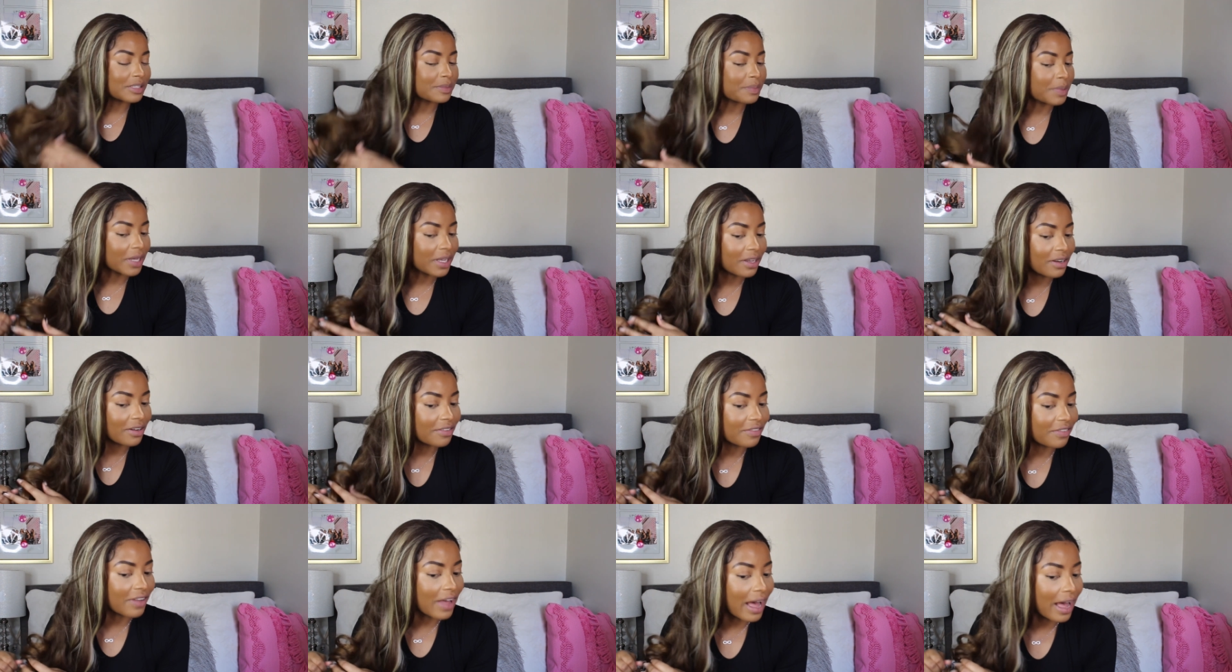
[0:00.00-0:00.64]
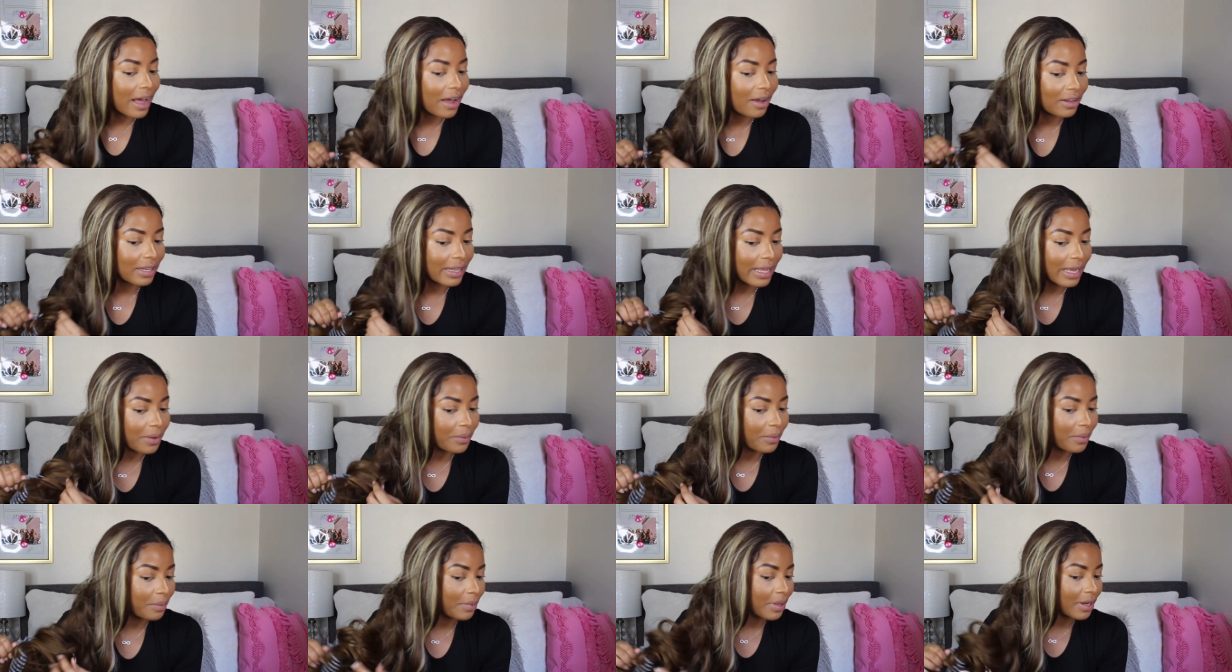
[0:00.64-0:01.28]
speaking of how
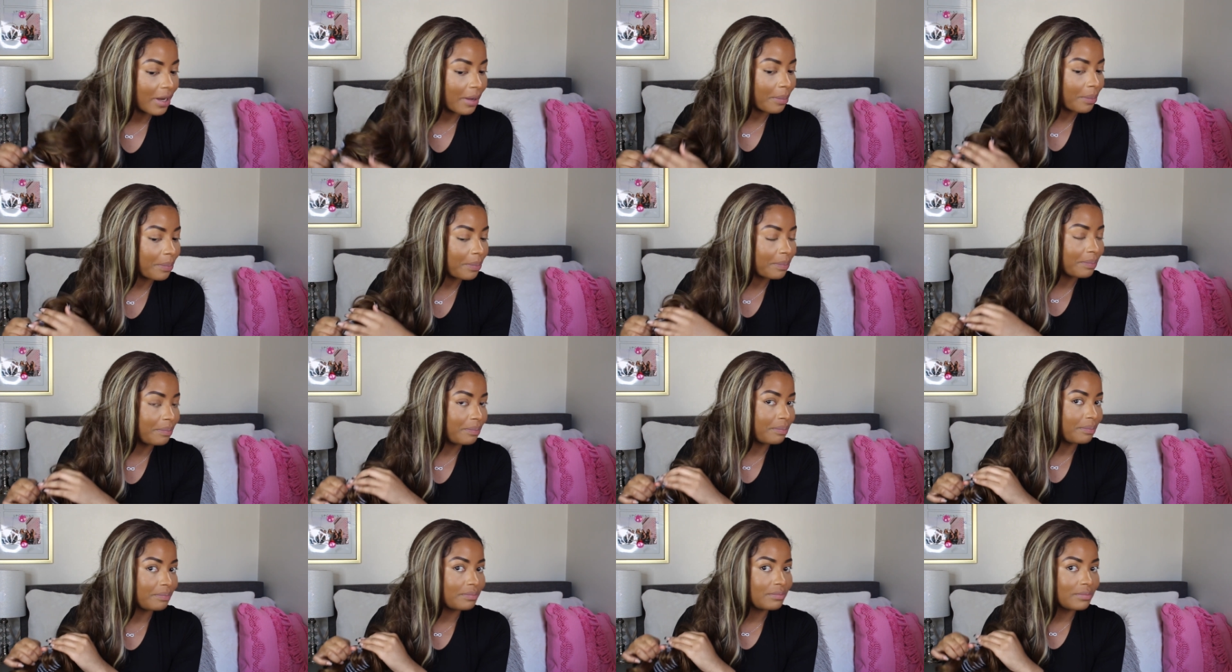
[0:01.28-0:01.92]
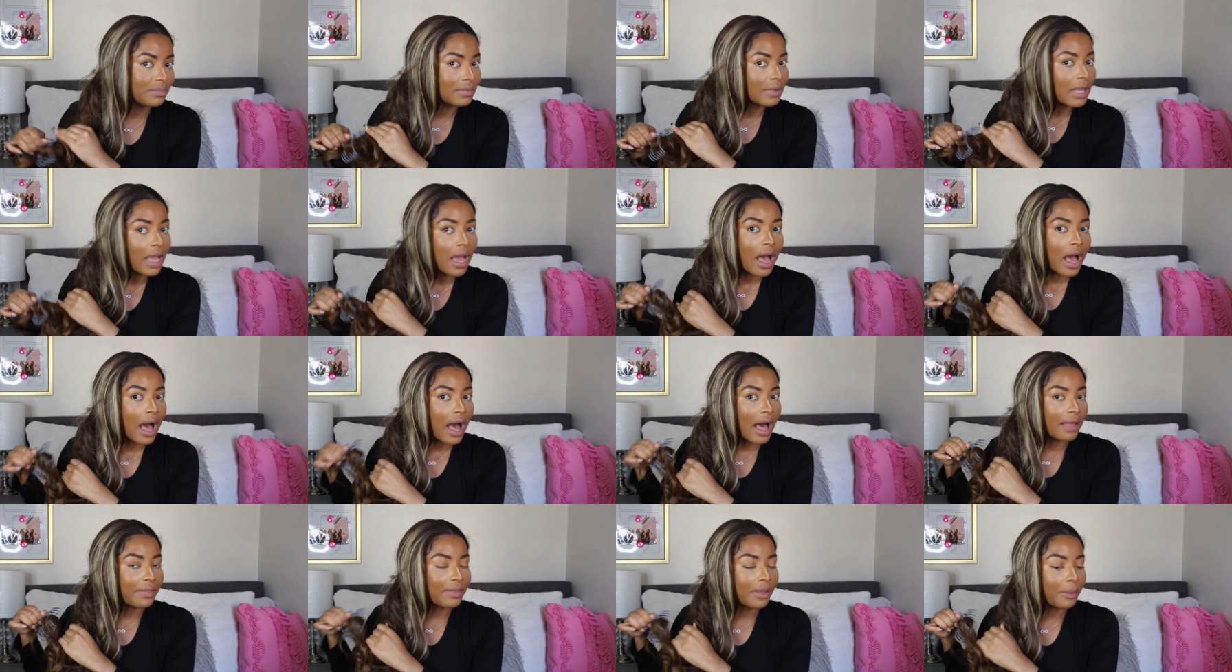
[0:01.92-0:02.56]
like women are
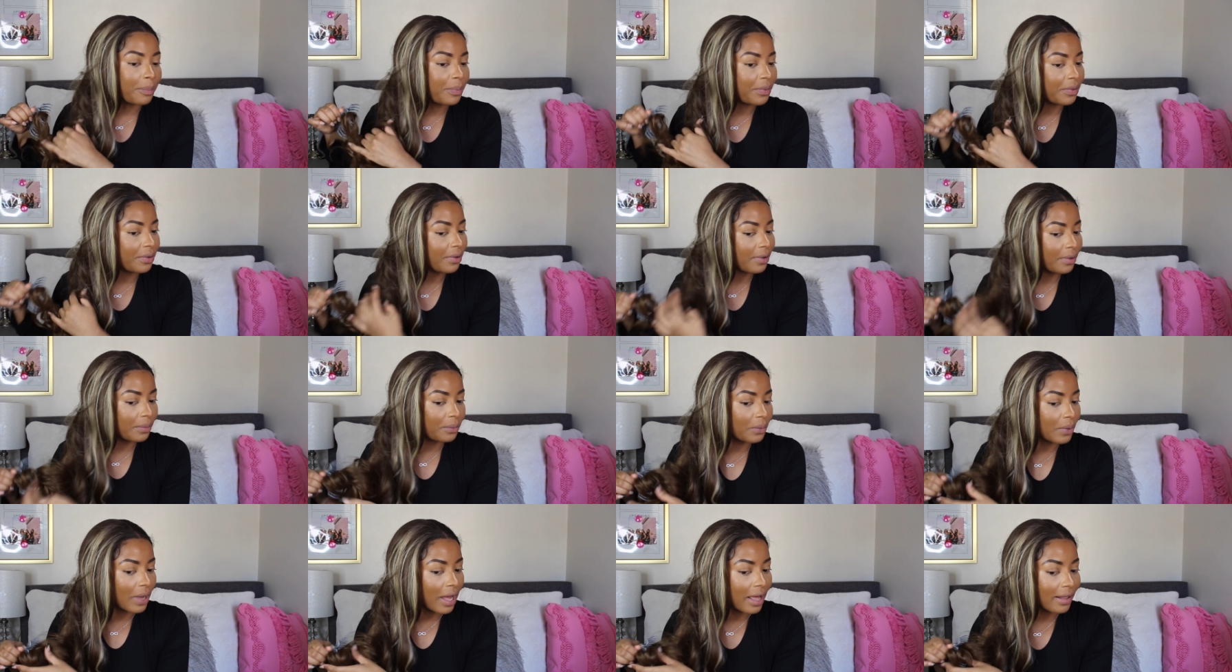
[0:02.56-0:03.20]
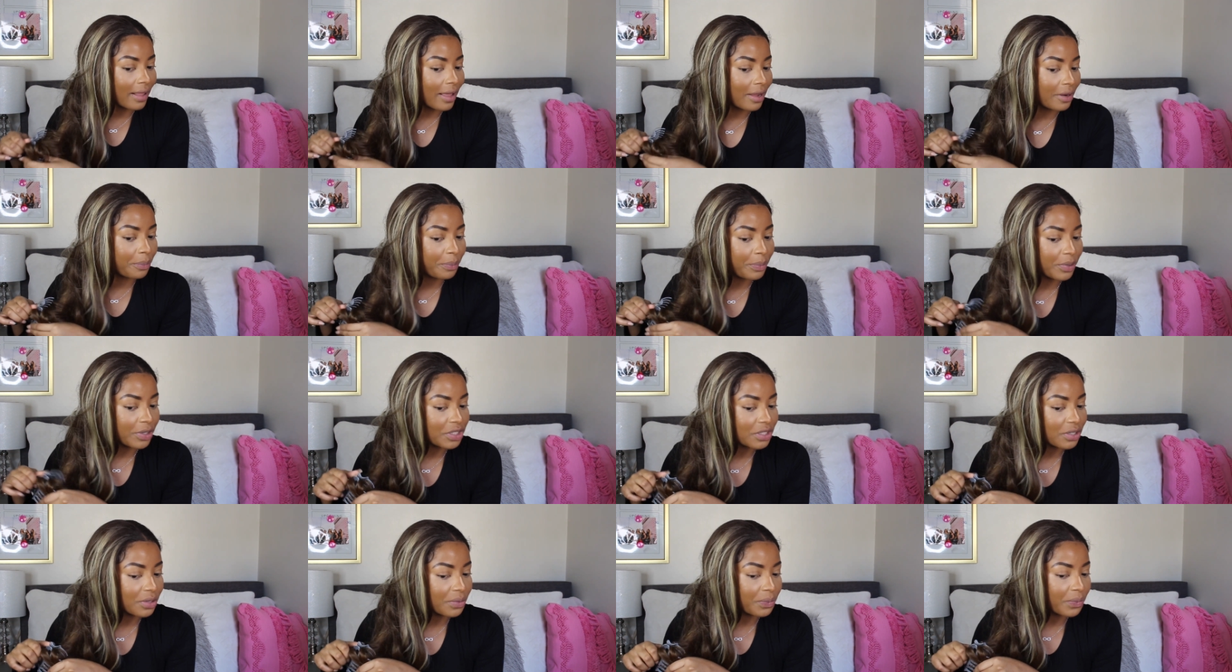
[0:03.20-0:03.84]
they put a lot of
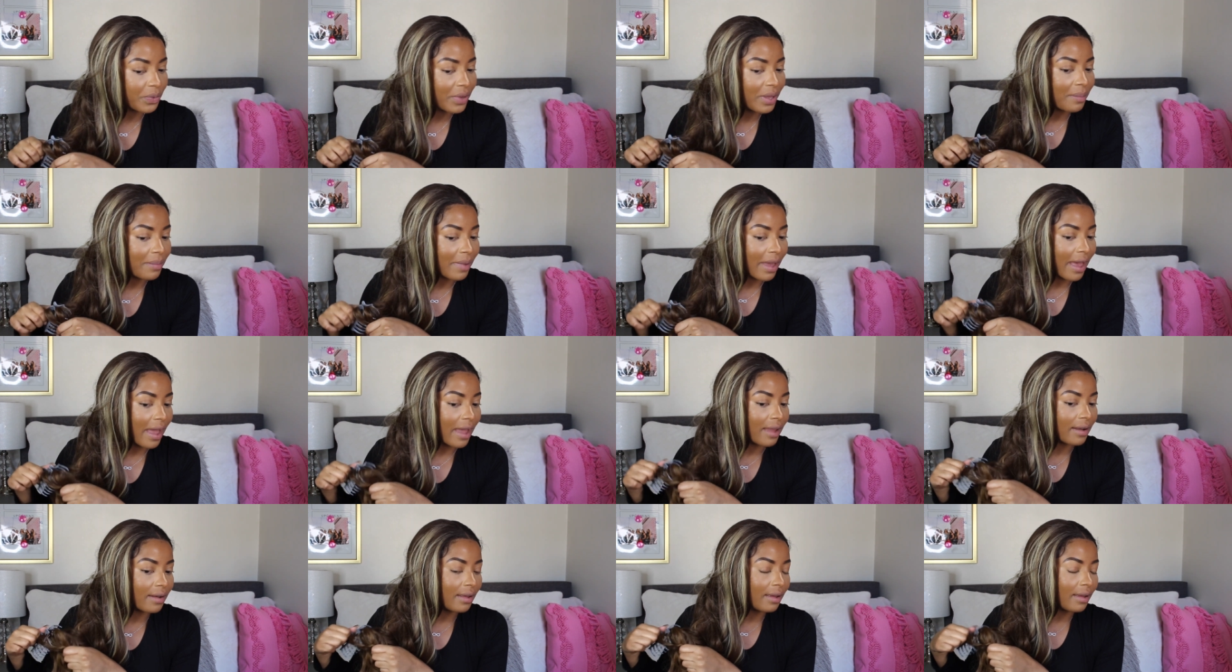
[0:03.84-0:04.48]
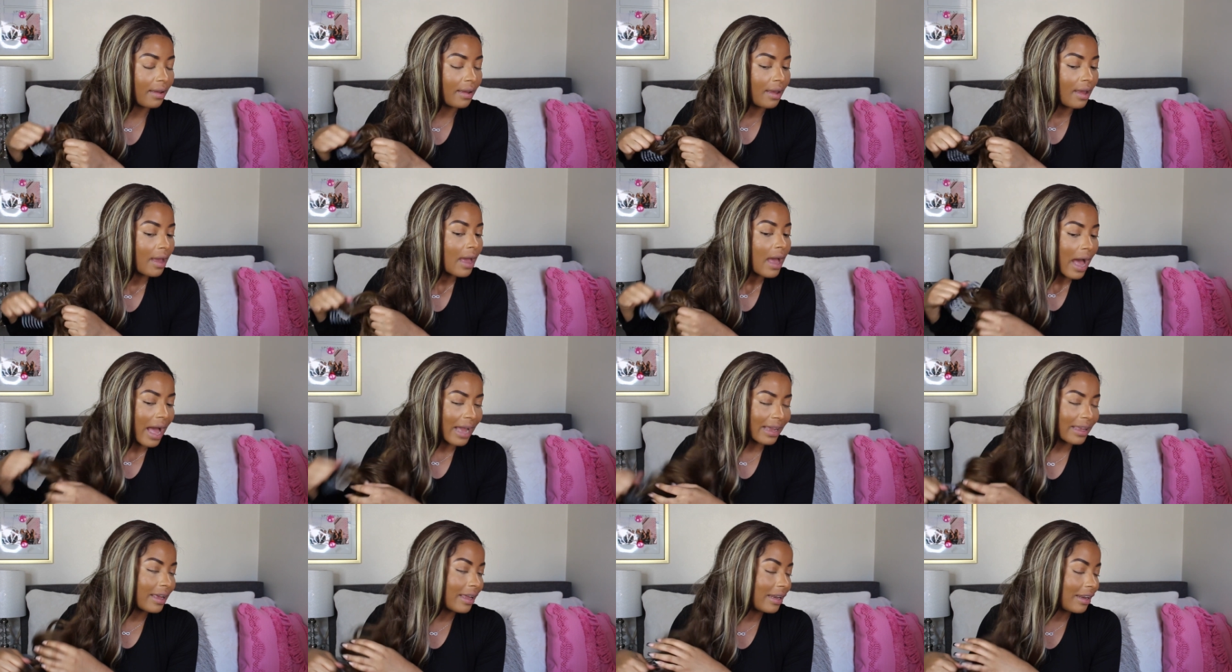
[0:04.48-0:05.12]
pressure on women
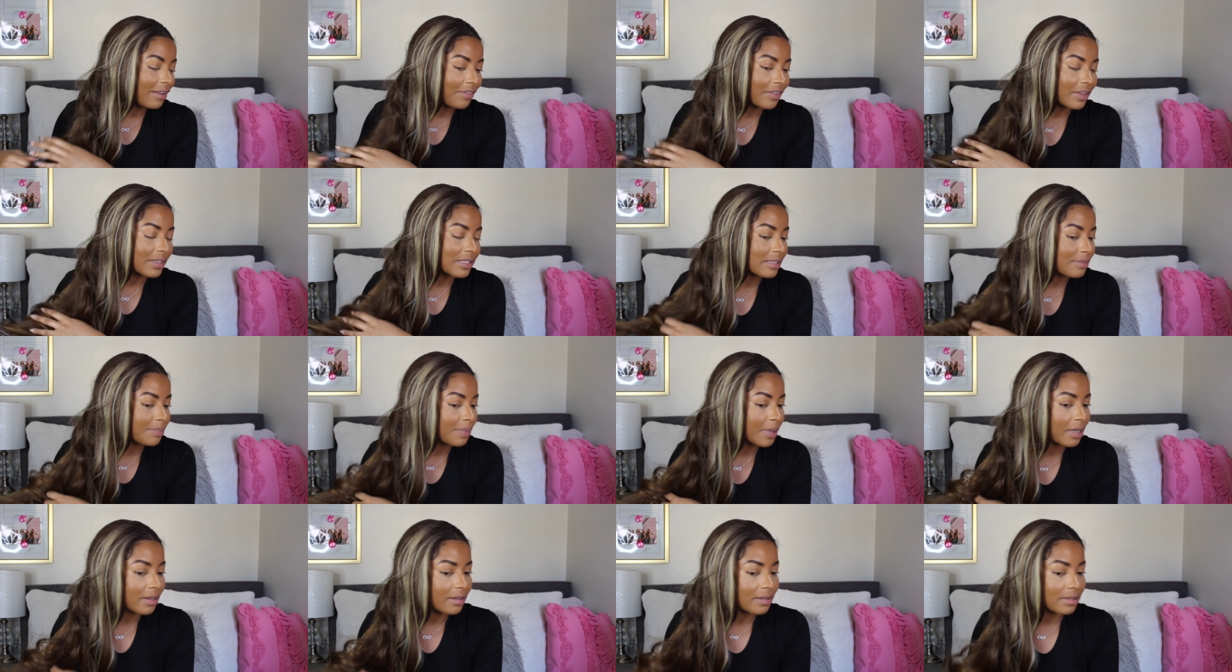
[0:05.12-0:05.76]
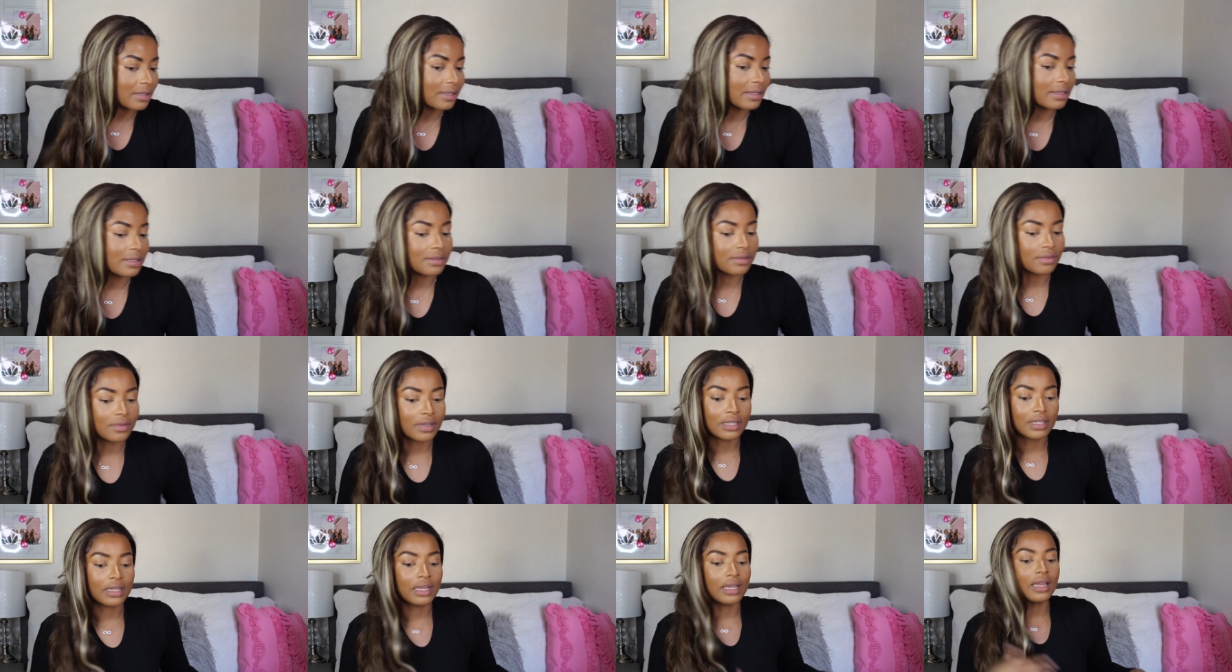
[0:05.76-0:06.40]
i can't even speak because this
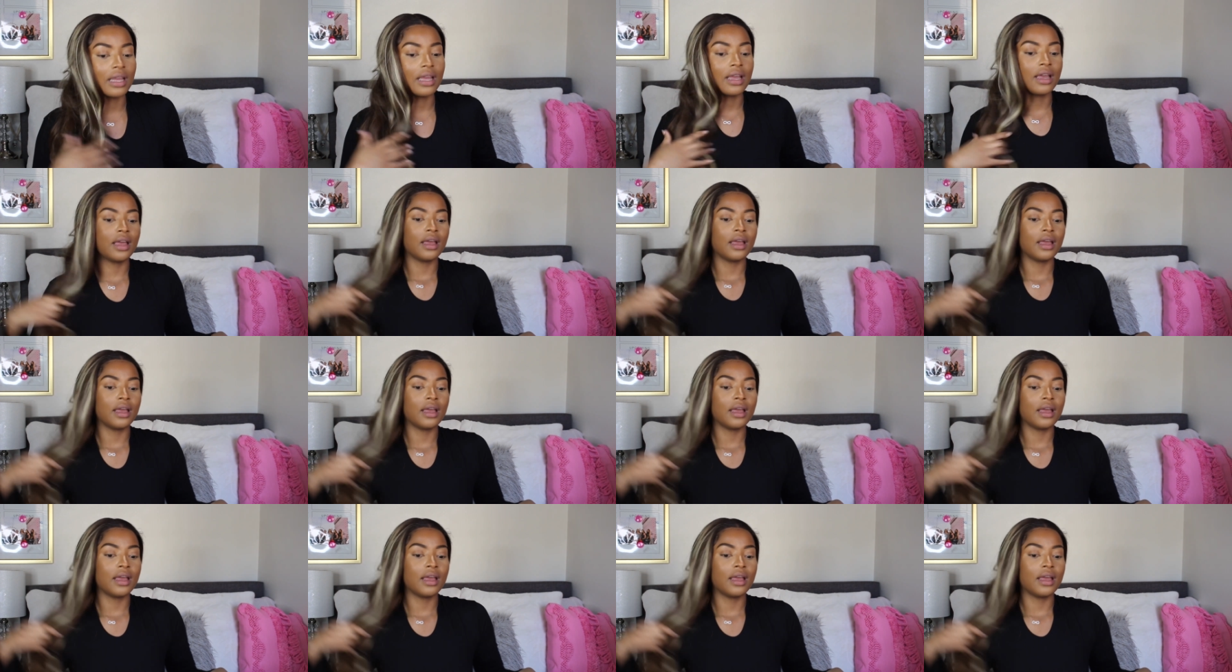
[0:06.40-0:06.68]
really